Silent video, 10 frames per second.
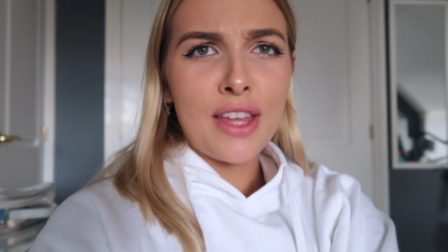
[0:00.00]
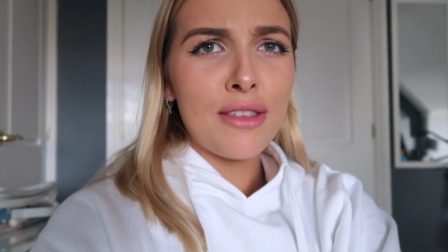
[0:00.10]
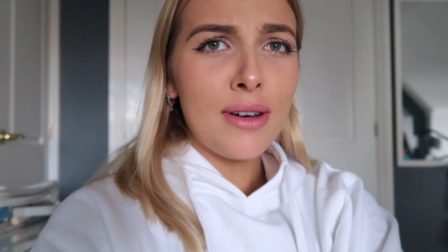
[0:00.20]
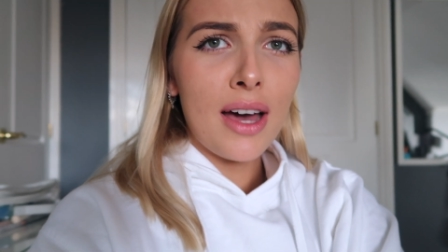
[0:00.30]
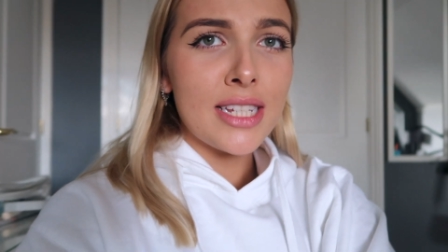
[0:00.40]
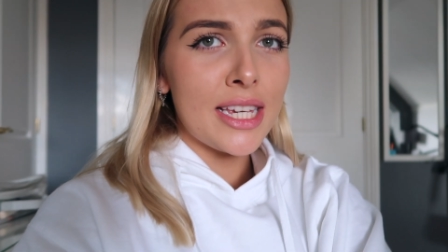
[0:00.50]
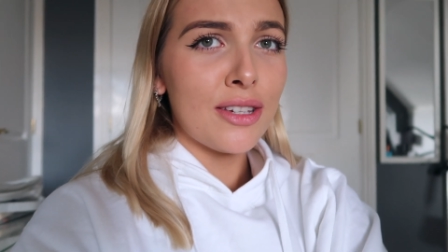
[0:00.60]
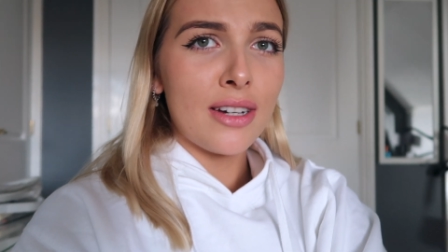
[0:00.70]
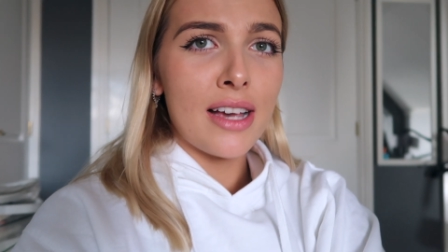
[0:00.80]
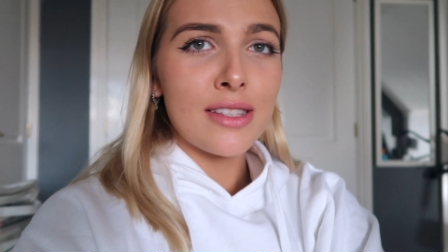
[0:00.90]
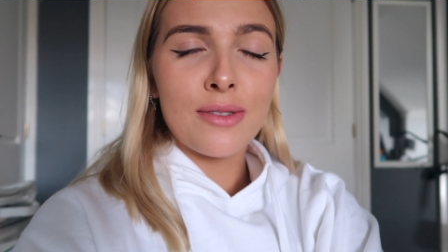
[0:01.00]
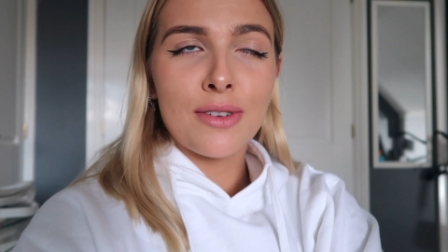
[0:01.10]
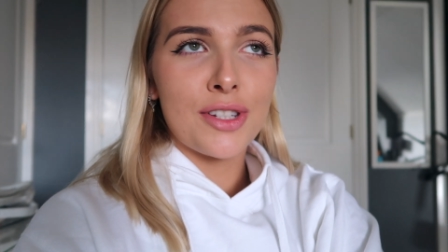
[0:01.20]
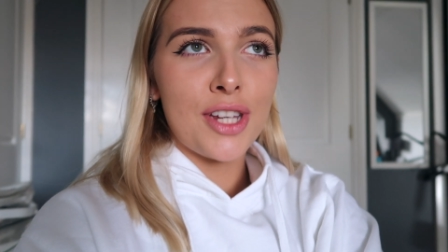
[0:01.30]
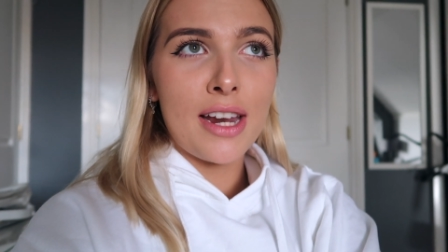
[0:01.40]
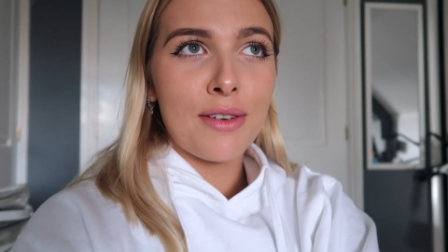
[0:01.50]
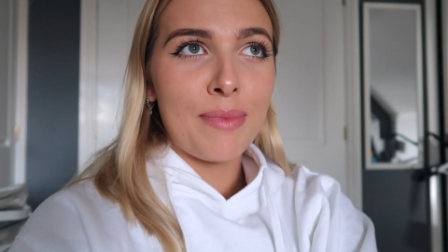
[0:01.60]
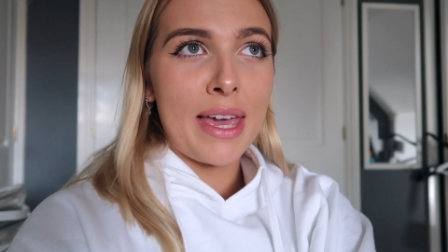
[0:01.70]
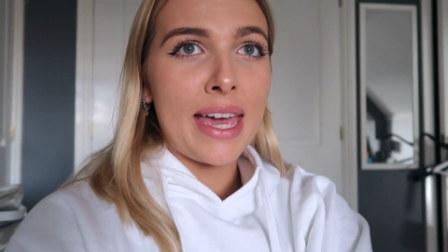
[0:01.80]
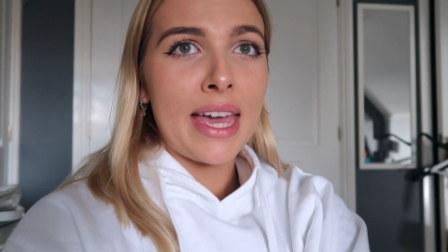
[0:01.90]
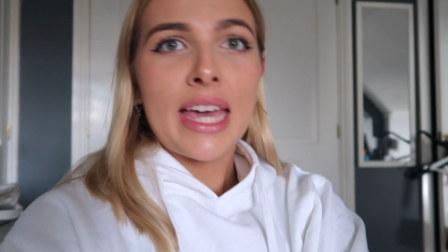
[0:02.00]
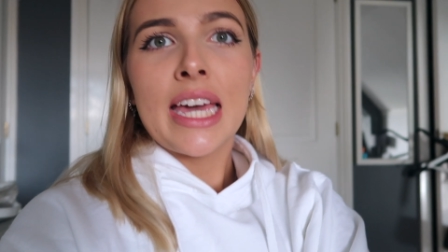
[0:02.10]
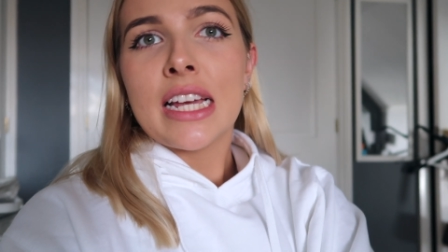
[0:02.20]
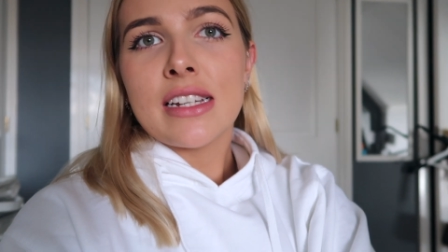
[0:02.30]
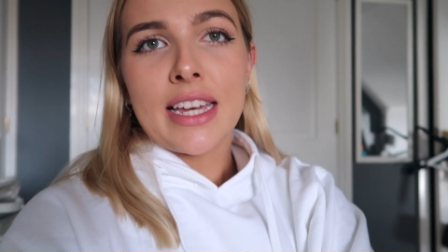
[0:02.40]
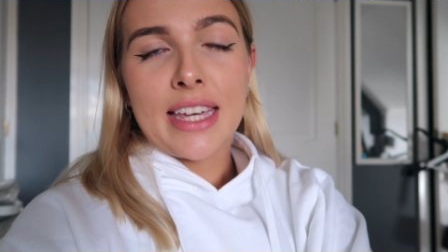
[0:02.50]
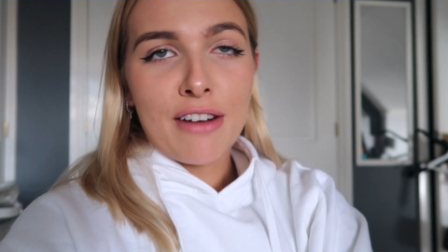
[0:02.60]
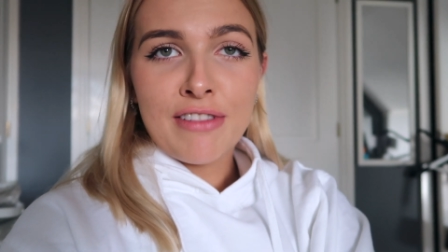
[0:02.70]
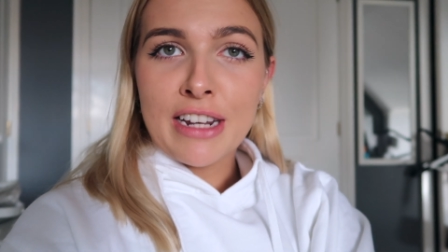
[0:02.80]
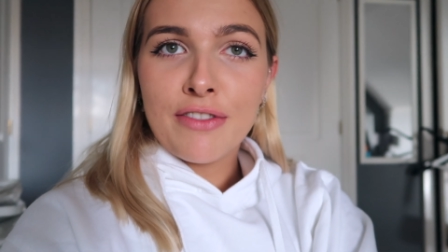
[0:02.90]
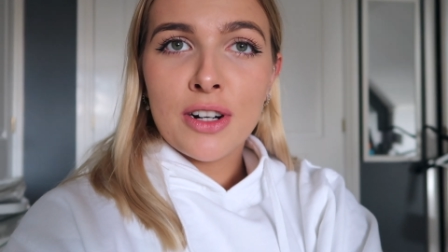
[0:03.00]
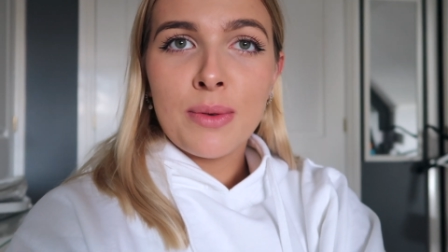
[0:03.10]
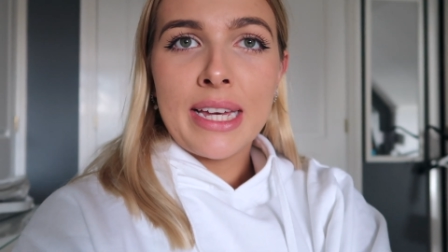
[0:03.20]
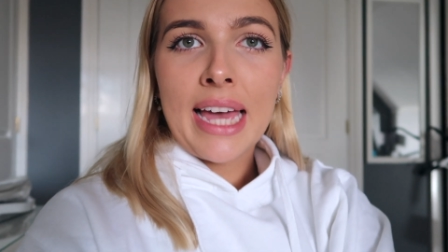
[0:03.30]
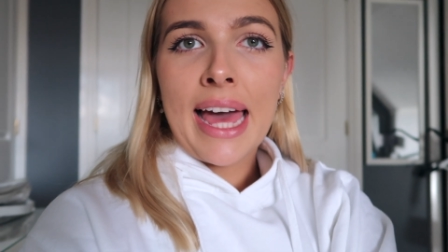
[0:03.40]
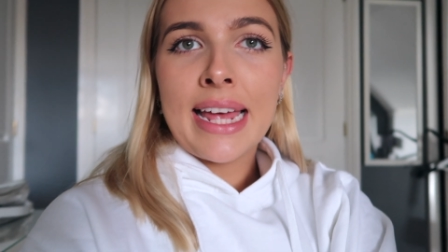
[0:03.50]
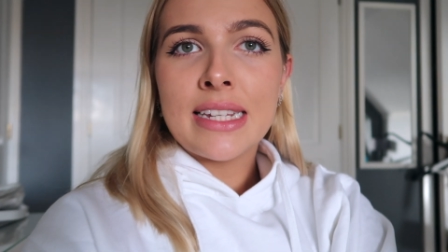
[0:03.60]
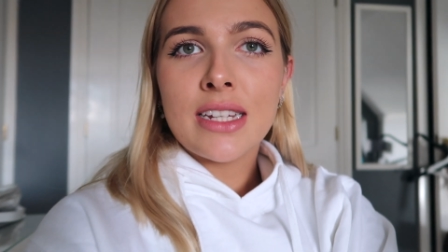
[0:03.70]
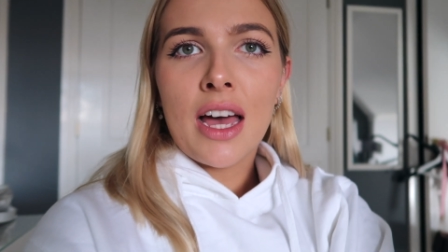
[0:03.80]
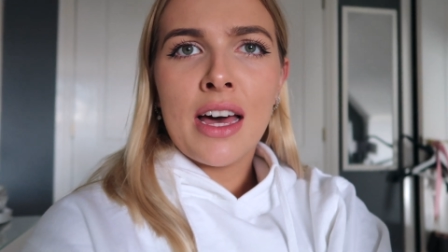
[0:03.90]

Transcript: So I thought I'd take you guys along on the journey with me to like get ready for a weekend.